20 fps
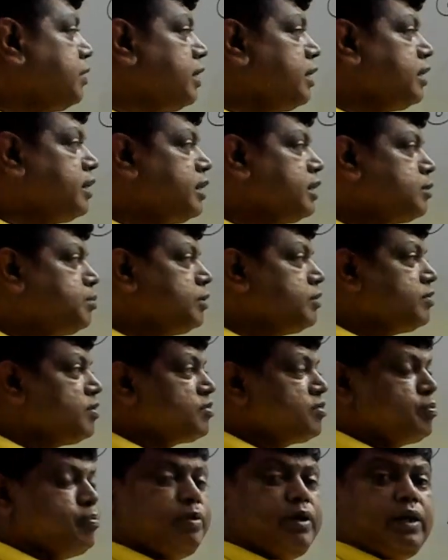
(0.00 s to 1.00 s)
increase, with the
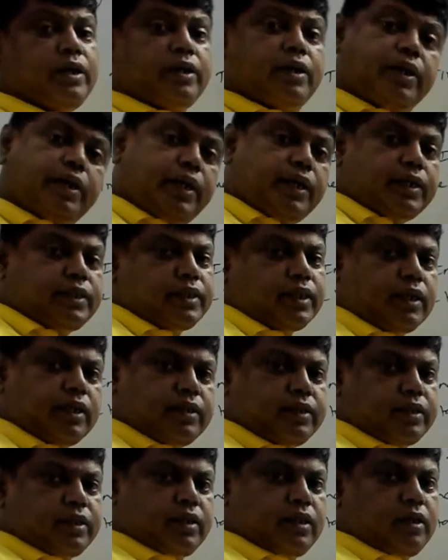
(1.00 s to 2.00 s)
speed increases,
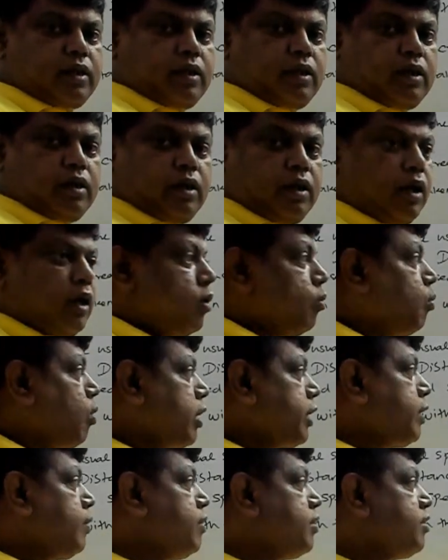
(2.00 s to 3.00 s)

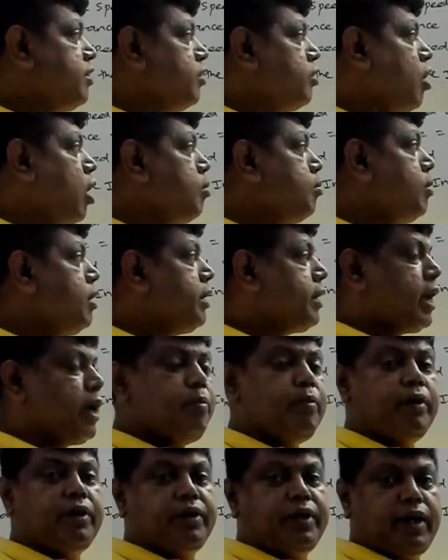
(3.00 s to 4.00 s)
whatever the normal time
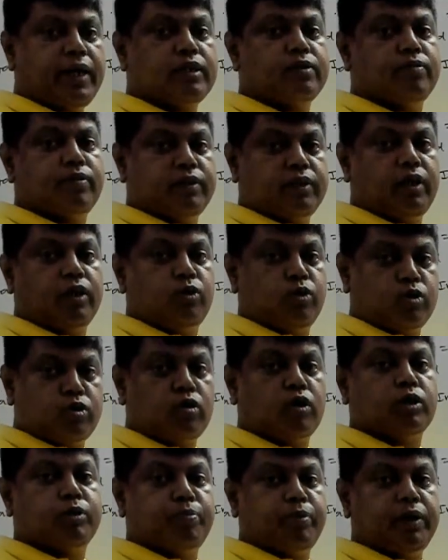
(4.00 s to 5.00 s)
it takes with the usual
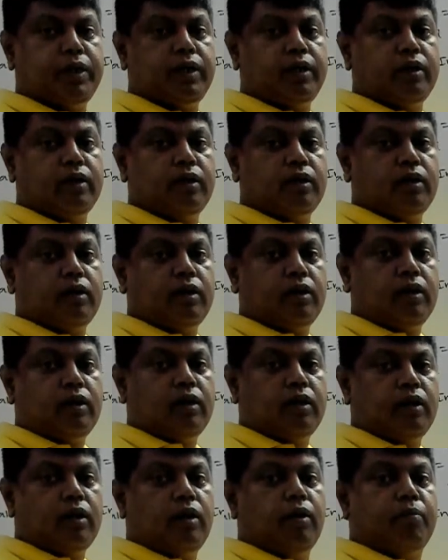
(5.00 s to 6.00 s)
speed,
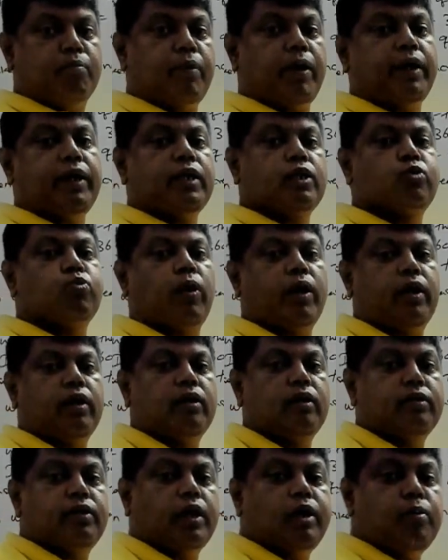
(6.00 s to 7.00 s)
minus
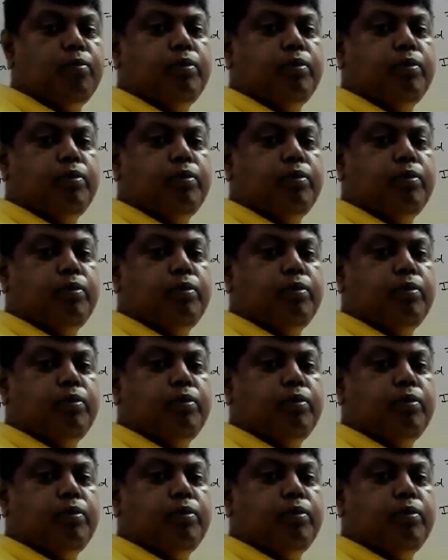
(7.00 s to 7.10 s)
1. That will be